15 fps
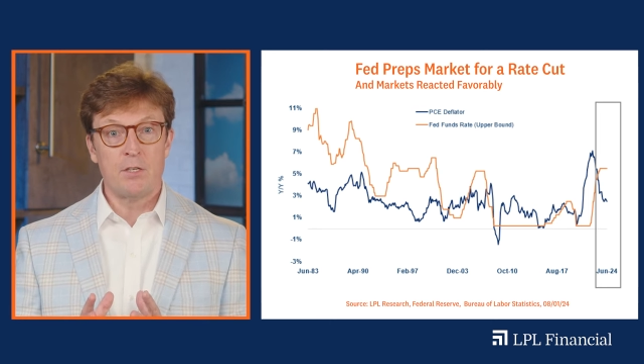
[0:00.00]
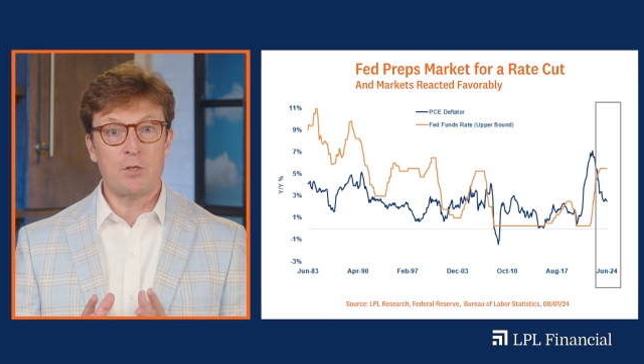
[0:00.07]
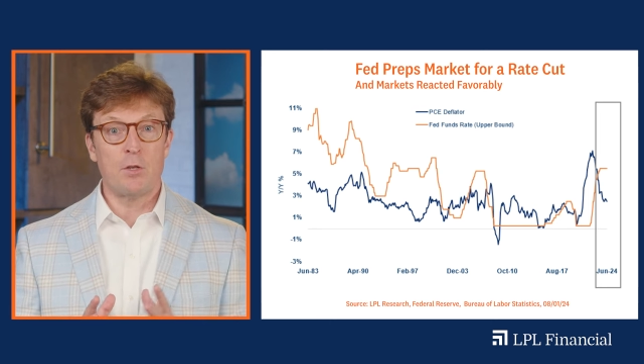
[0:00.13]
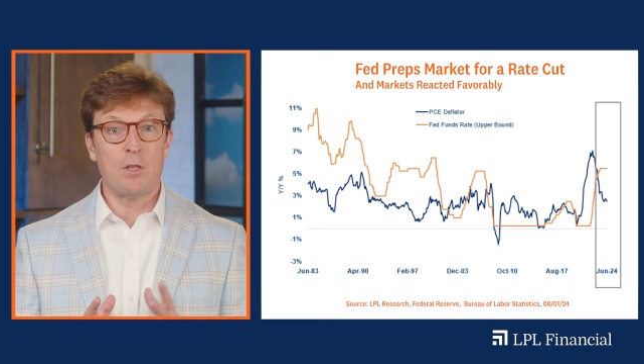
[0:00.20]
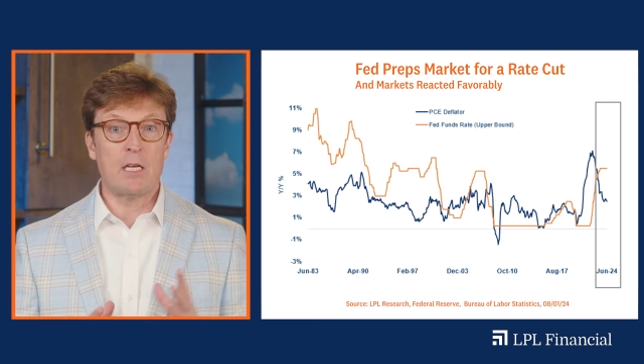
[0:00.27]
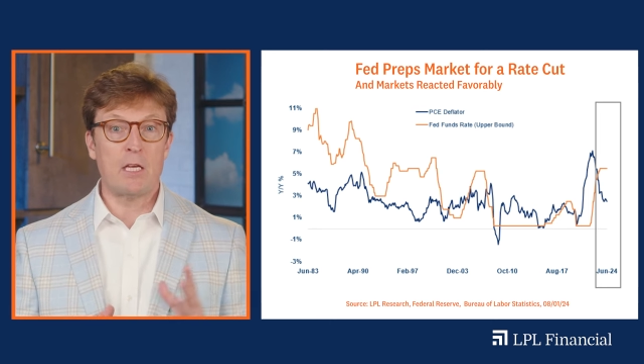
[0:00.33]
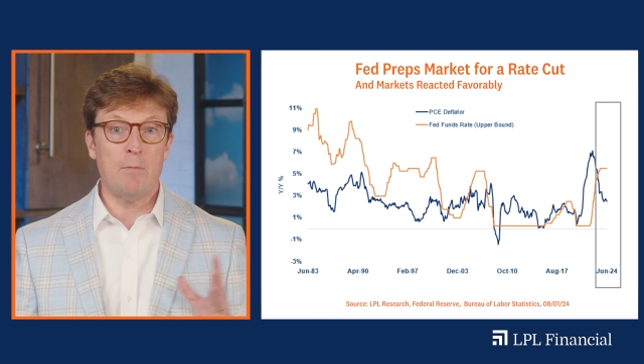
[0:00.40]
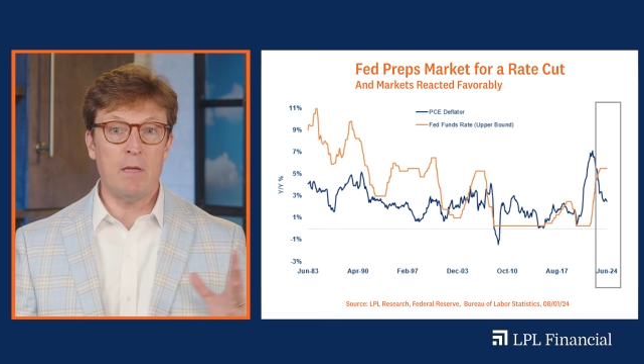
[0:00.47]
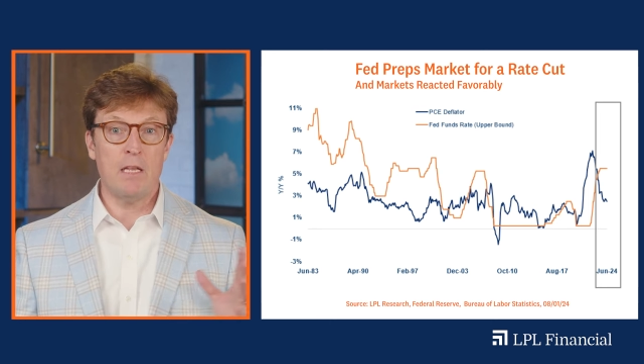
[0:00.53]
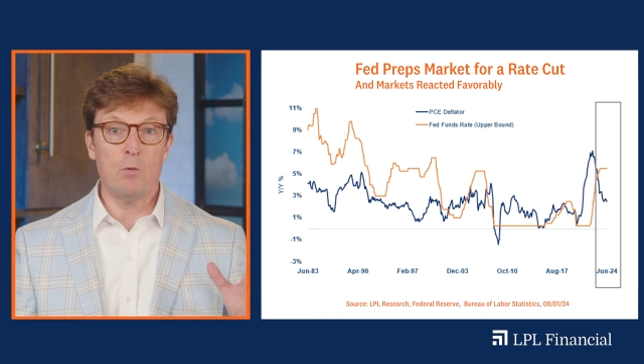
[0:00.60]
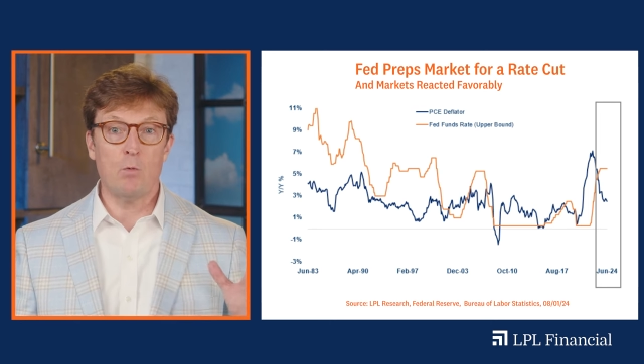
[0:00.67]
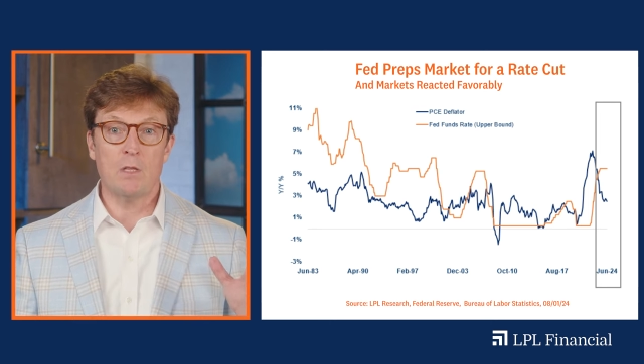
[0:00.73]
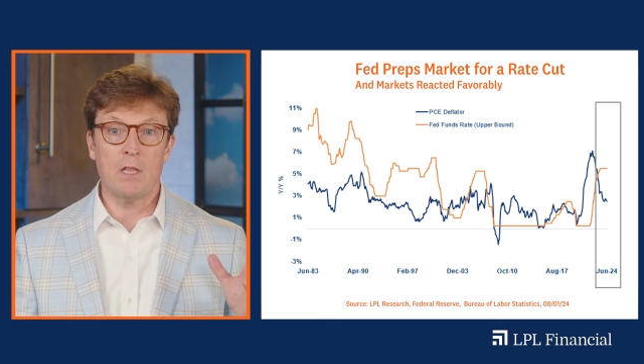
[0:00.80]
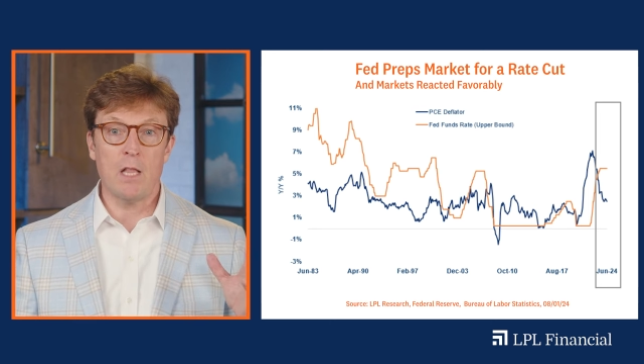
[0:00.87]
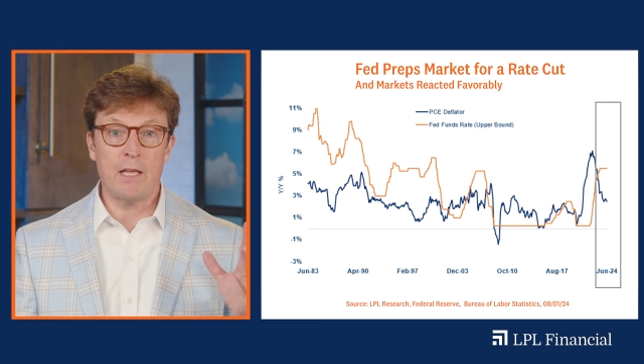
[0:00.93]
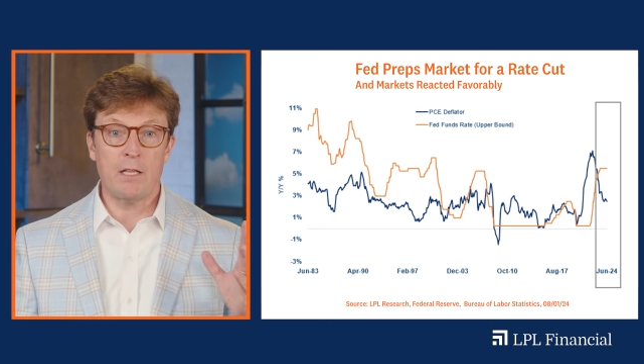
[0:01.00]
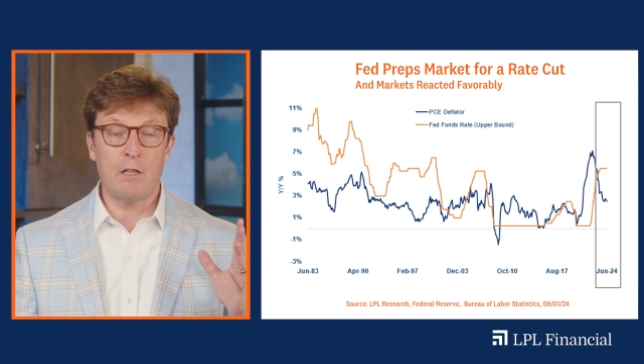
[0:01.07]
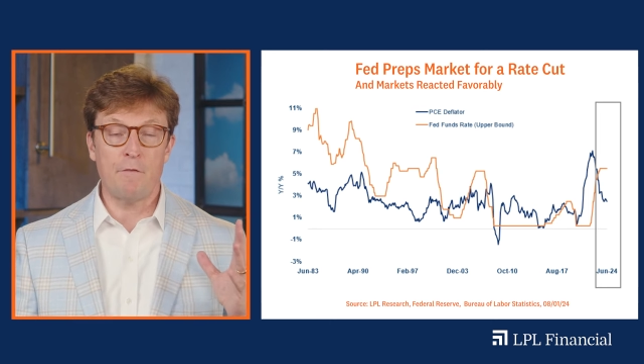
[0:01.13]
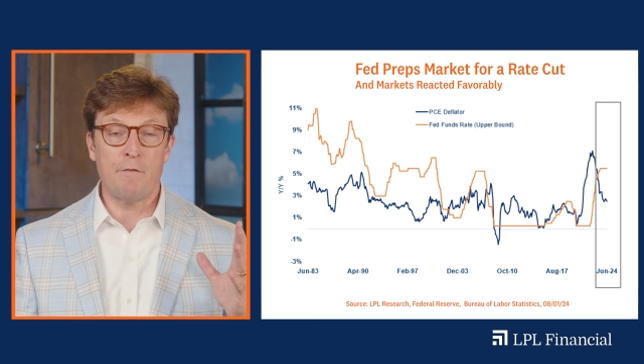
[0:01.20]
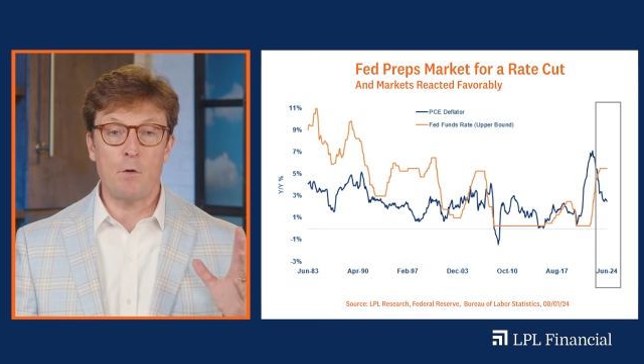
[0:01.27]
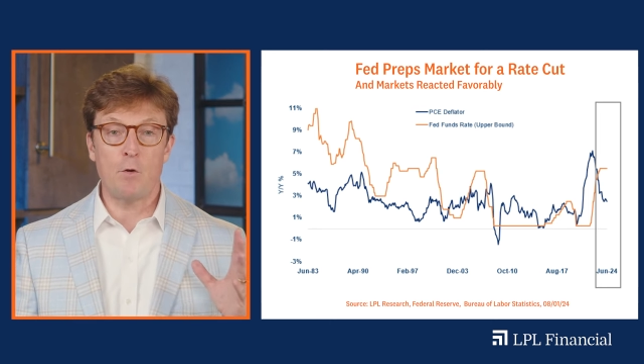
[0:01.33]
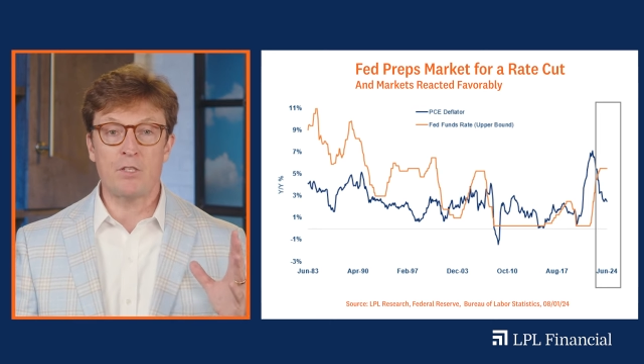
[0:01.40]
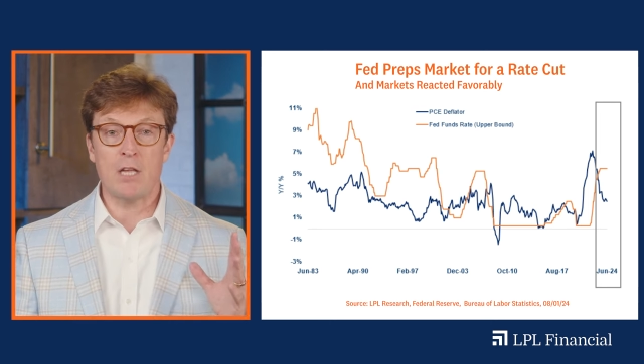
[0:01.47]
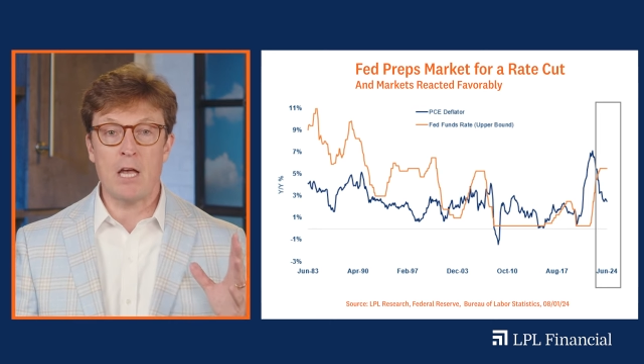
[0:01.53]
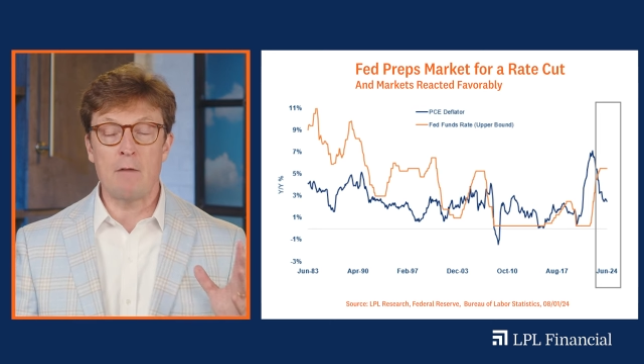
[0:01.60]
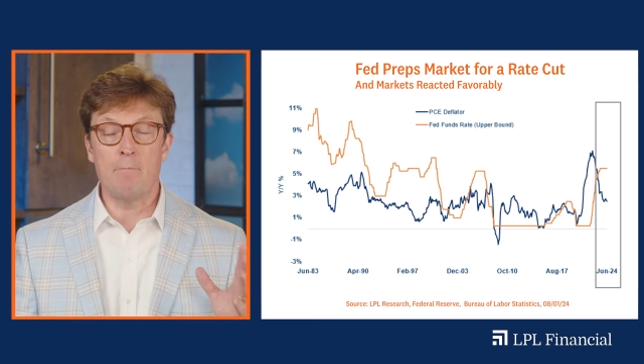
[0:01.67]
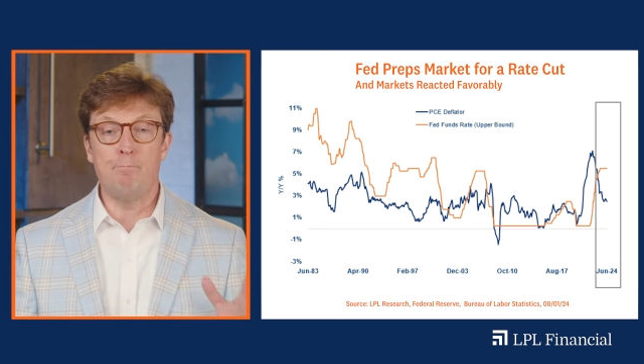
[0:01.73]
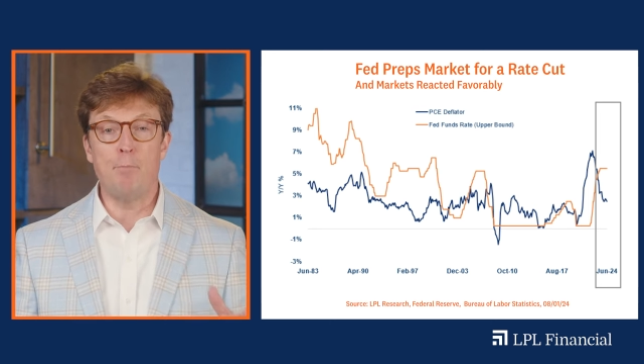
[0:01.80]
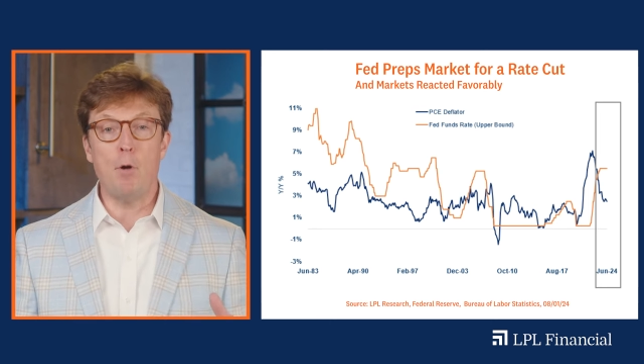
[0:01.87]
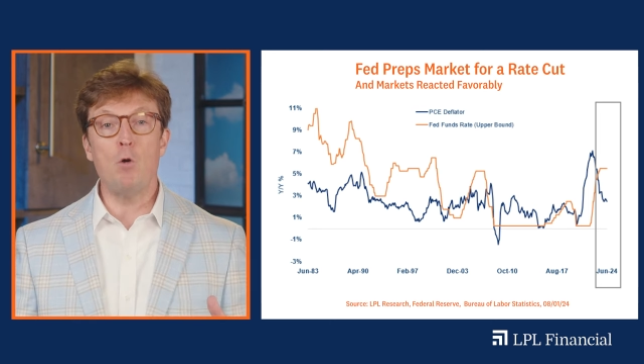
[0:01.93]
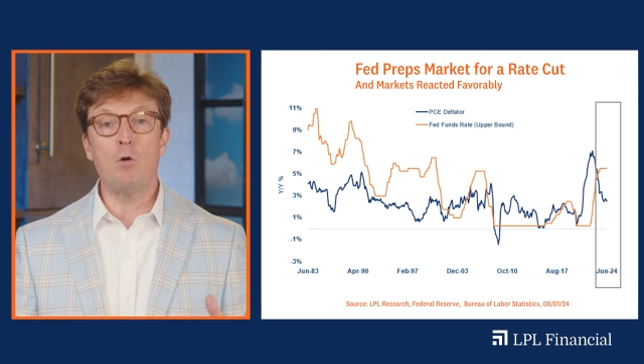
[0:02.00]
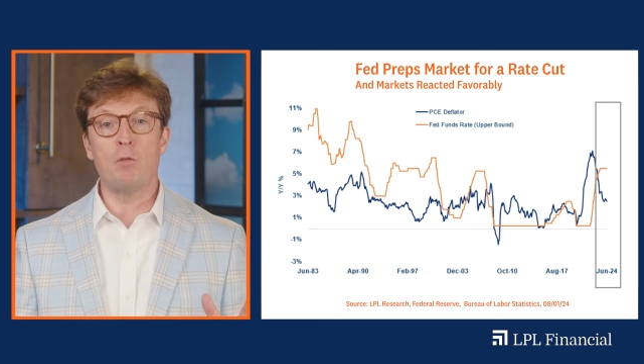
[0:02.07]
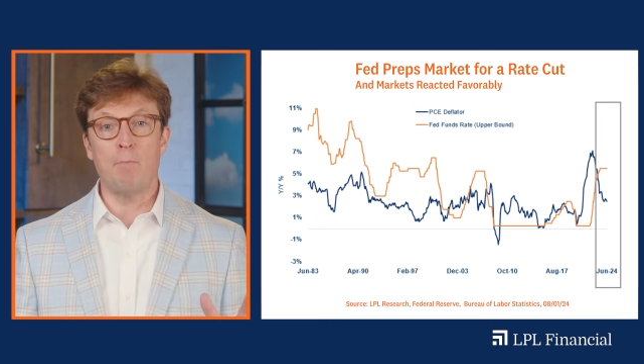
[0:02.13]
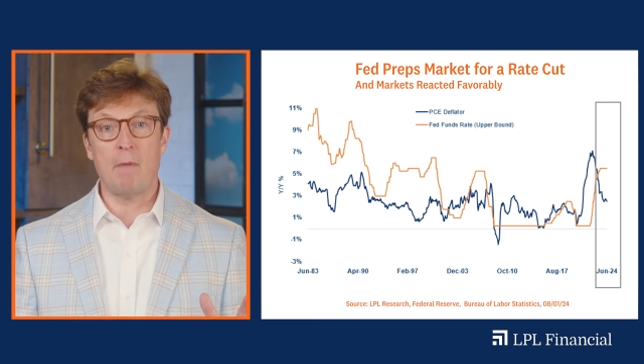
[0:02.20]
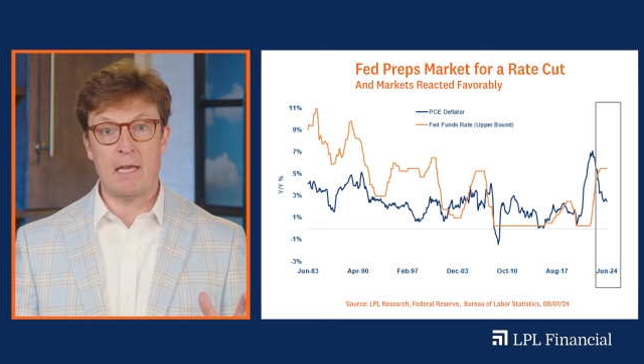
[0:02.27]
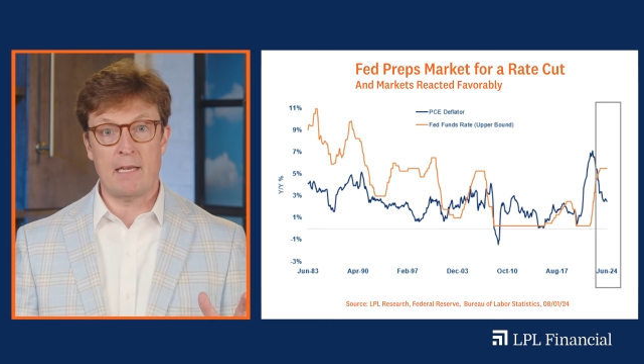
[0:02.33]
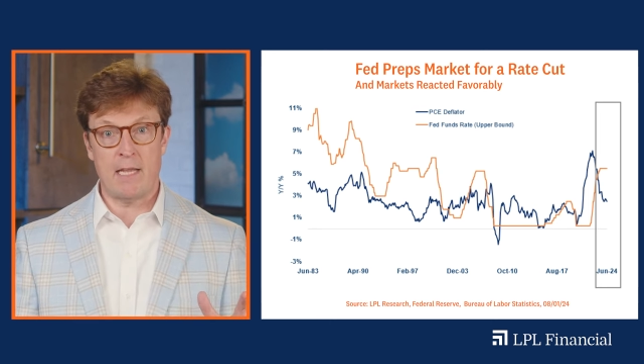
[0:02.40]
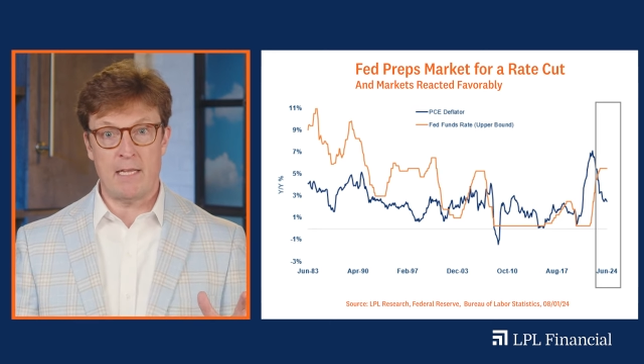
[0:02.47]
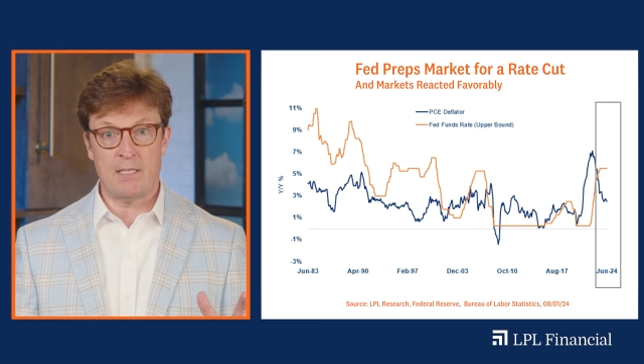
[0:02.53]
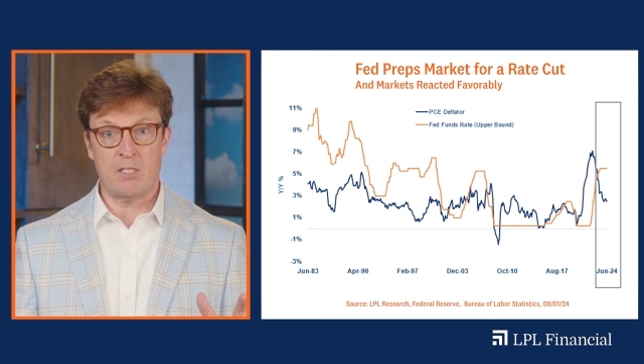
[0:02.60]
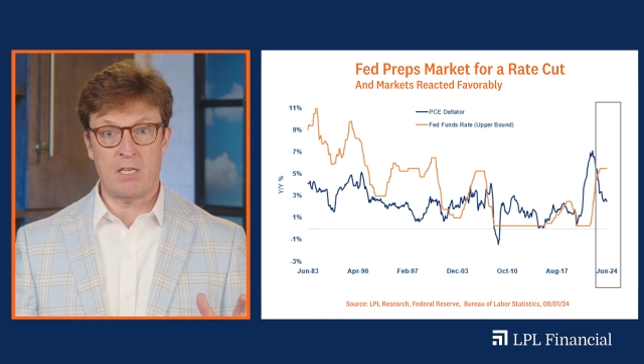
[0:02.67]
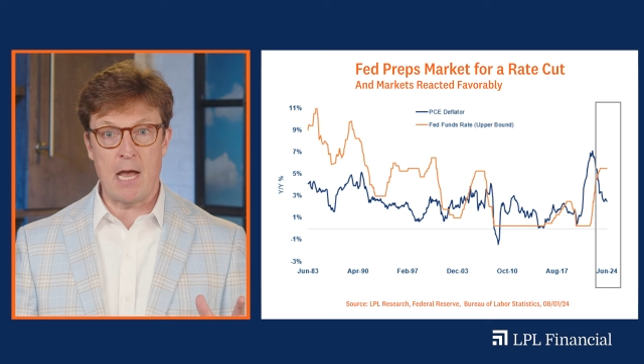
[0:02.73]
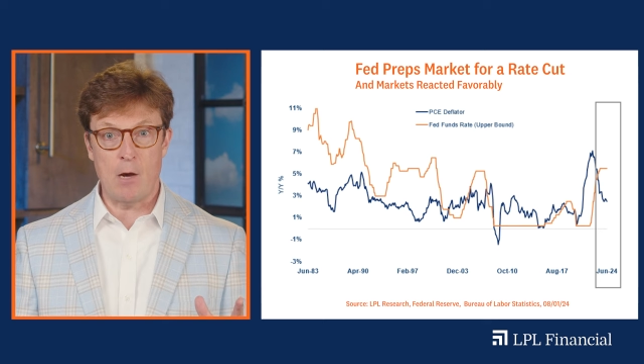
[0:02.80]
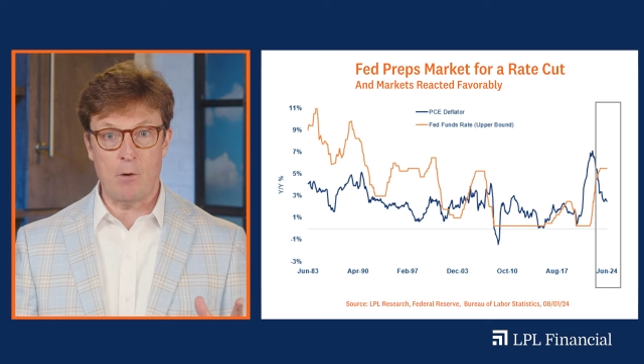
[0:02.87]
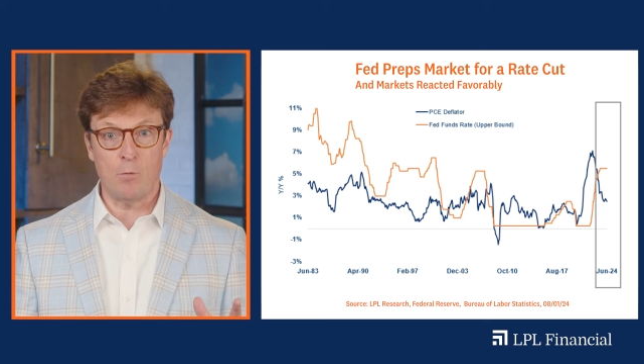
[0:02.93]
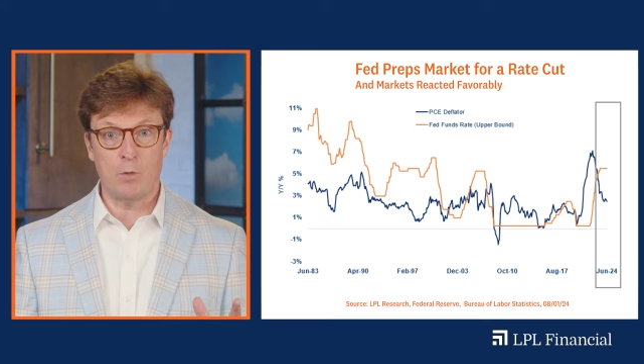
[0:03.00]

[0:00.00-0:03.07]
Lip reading: so the committee will likely focus on both mandates now,